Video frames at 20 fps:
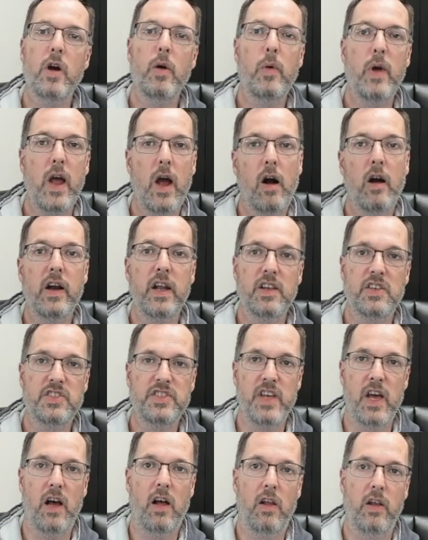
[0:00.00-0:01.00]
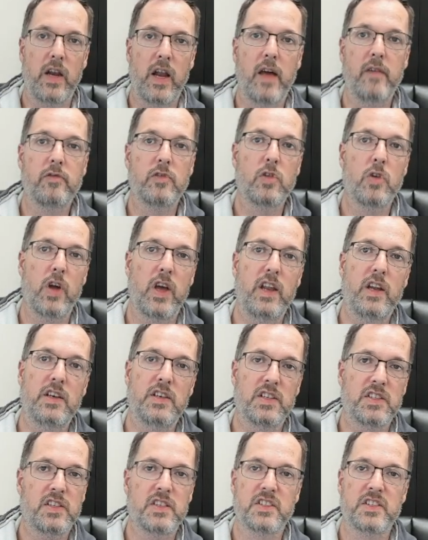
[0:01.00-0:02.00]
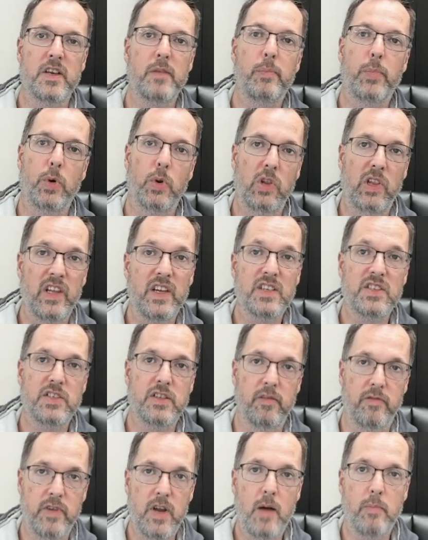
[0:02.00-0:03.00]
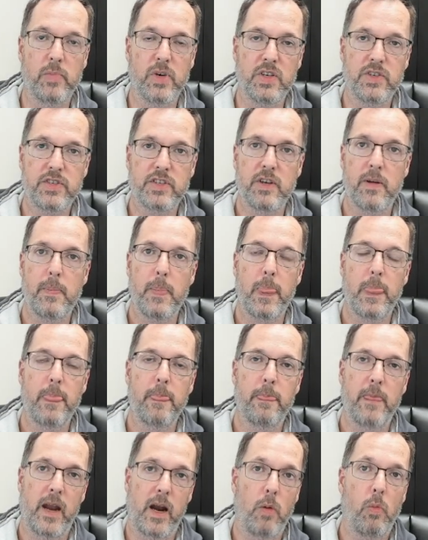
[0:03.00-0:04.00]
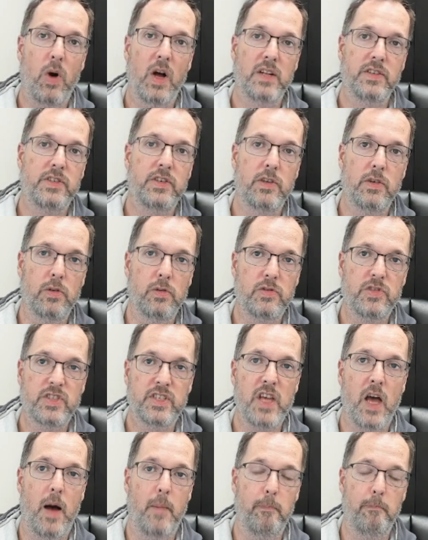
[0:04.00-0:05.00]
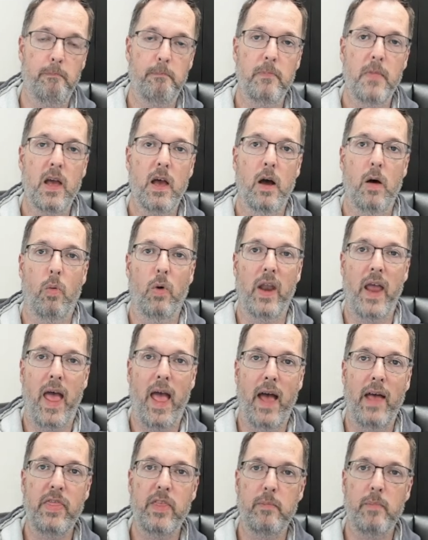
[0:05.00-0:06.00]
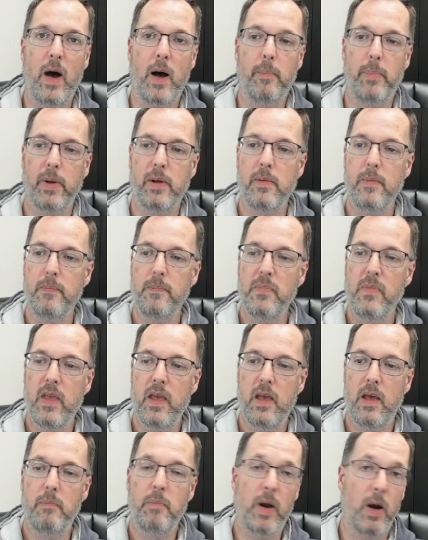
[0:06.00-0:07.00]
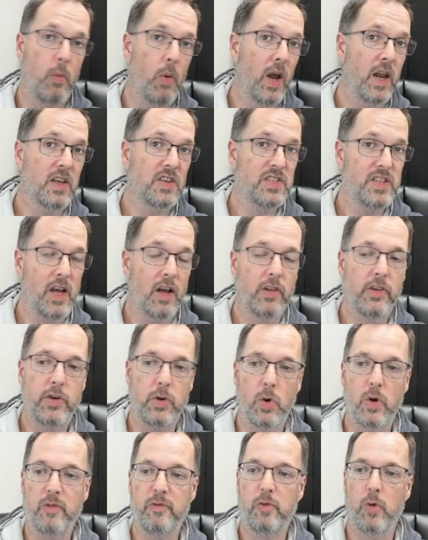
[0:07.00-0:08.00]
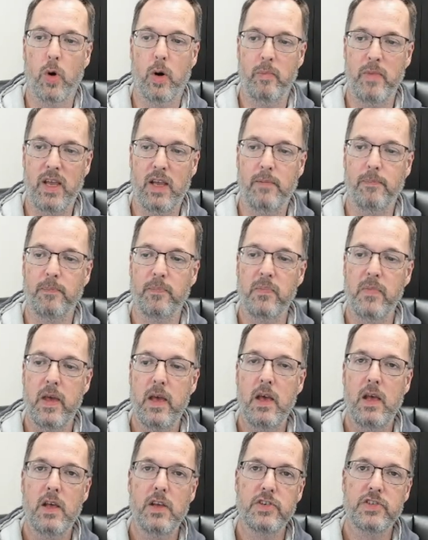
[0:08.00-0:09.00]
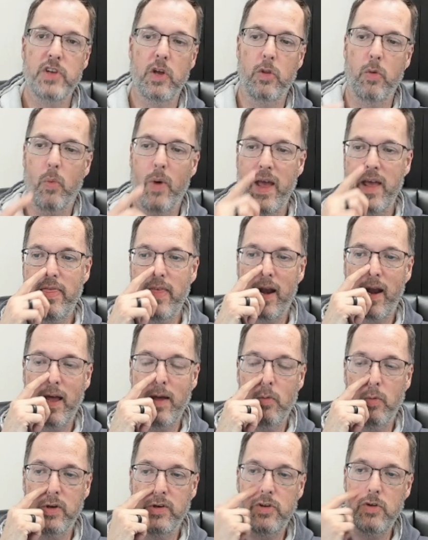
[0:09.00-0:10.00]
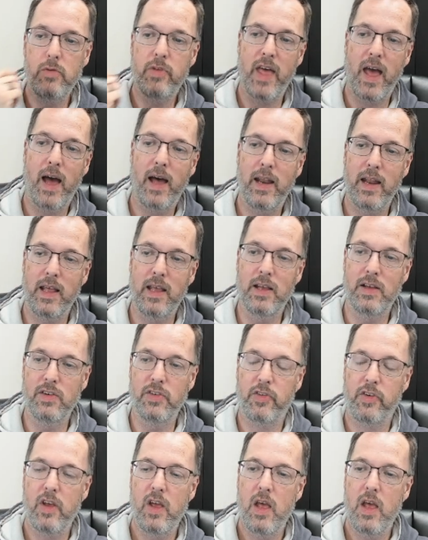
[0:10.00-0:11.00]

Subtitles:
we are in Excel, and I've created just a simple list of numbers that I want to sum. I want to add them up, but I want Excel to do it for me. So the way that I would do that is,